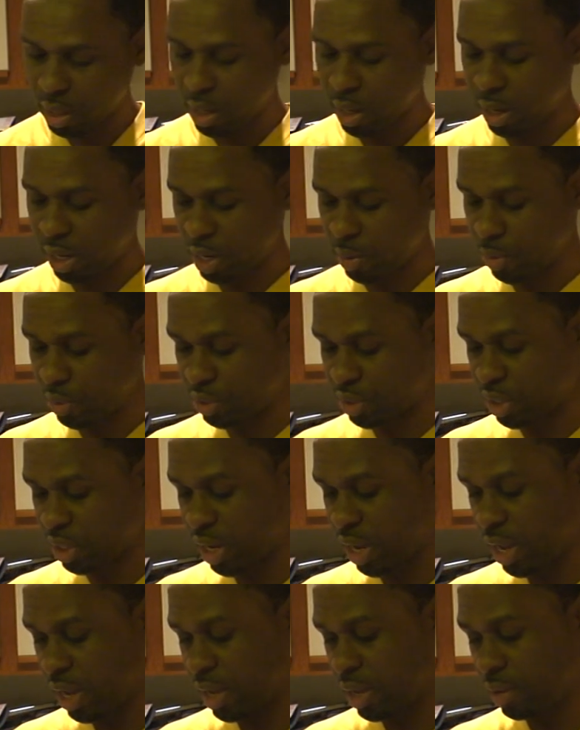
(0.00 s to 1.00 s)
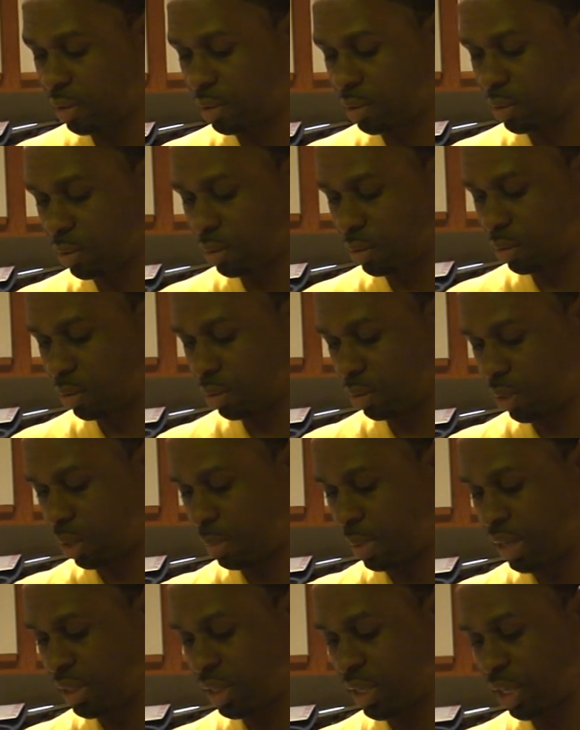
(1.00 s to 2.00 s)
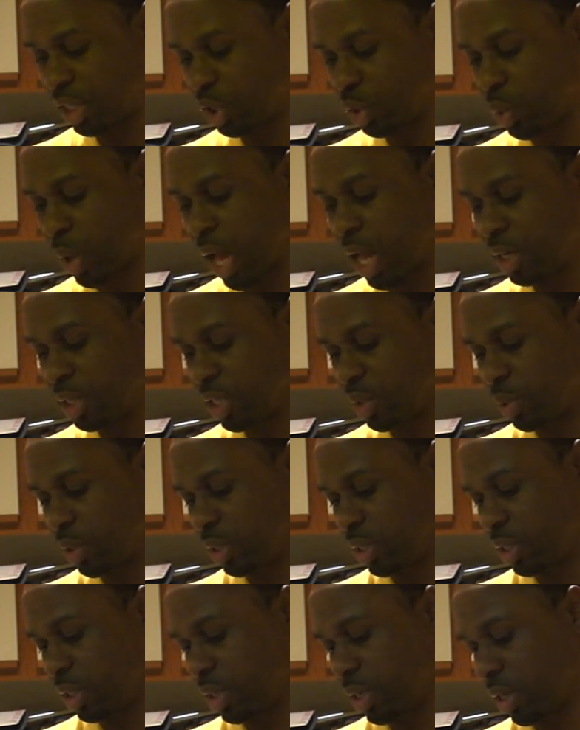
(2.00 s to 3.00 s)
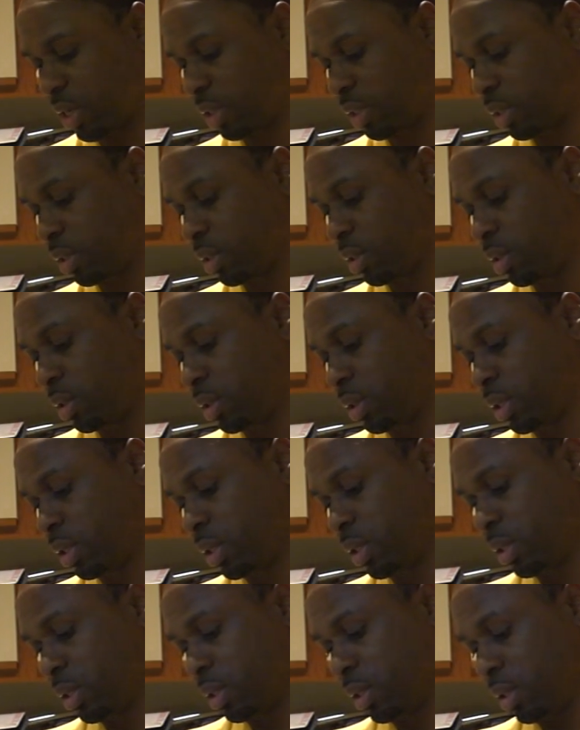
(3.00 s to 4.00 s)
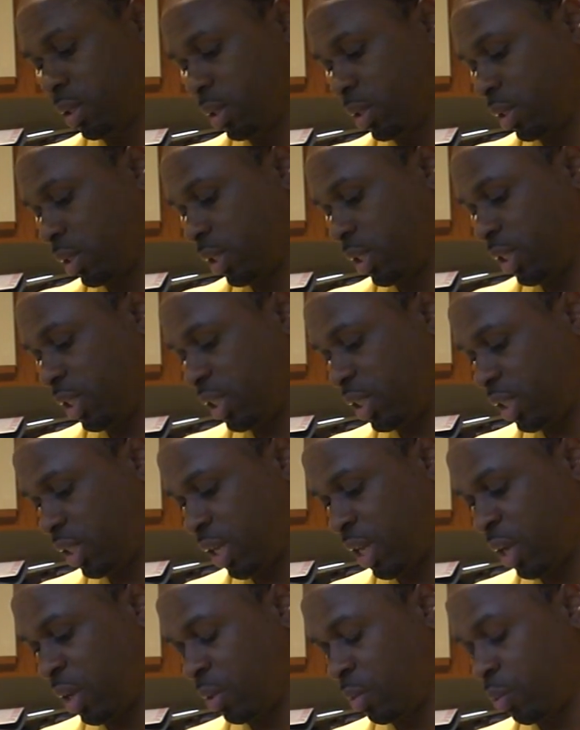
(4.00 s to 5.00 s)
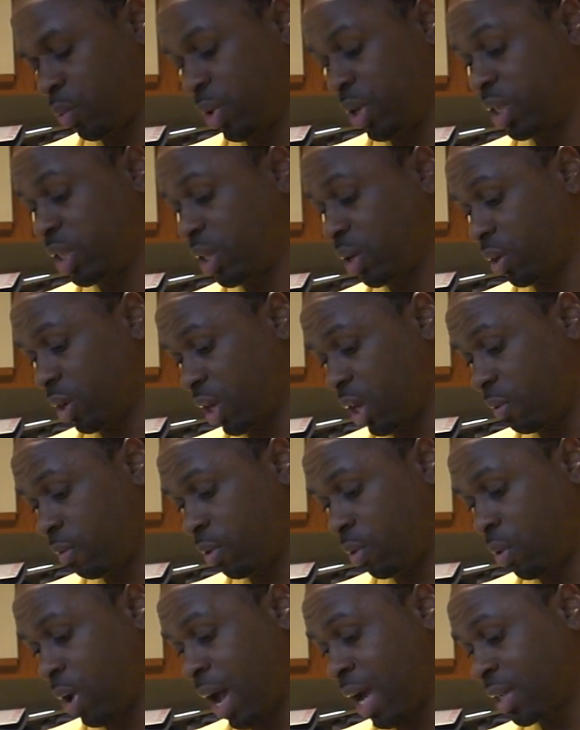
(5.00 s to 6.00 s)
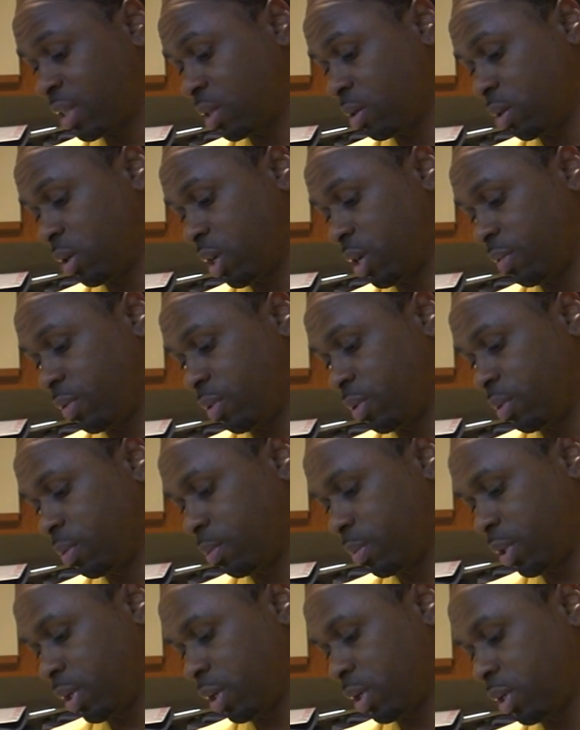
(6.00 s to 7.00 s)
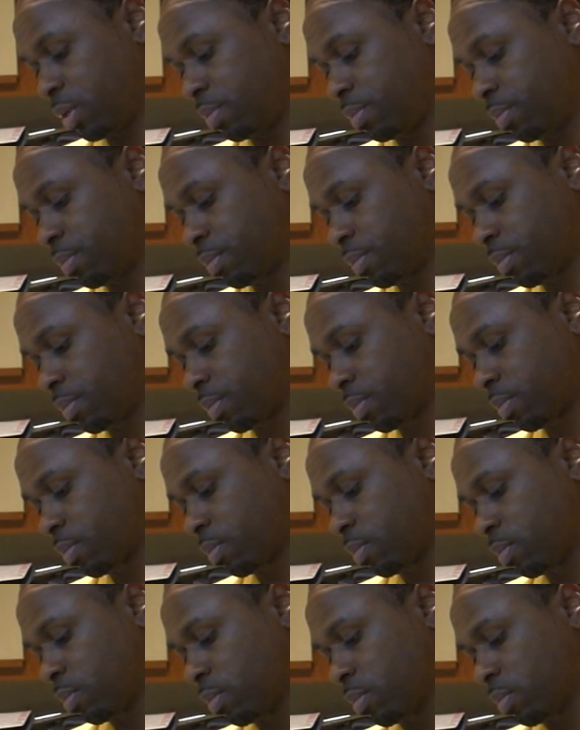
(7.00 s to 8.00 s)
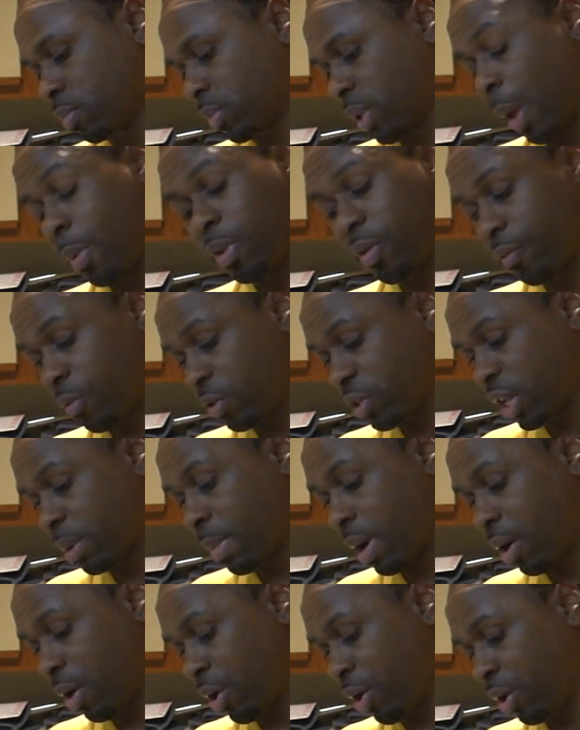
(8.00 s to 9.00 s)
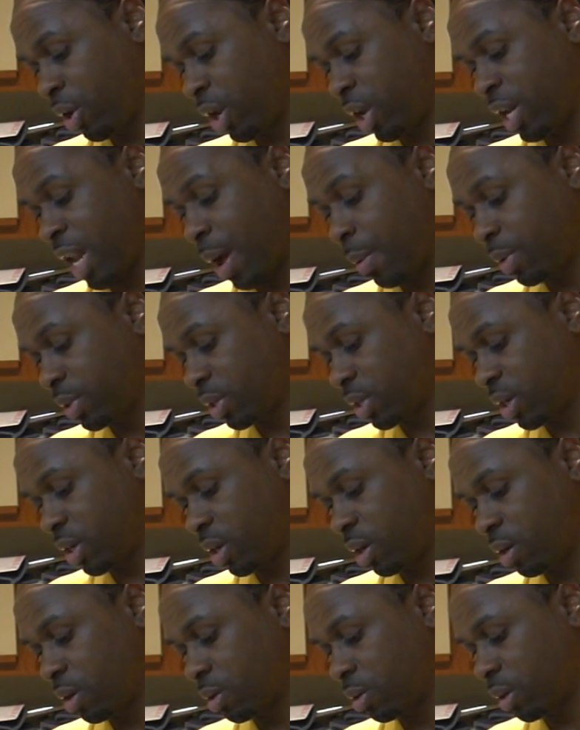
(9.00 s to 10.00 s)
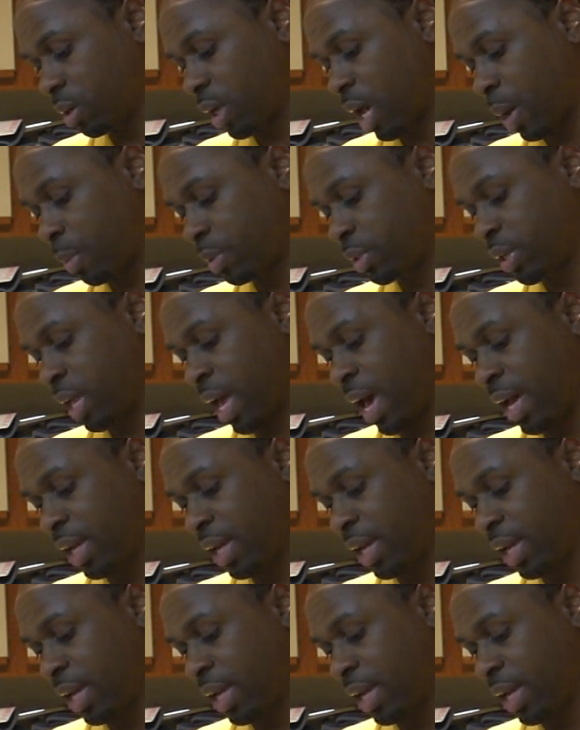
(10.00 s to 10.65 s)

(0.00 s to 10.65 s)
And it was the day that my sexuality was discussed. And she said, "We still love you. I still love you." But that was the first time I heard it. And I was an adult. I was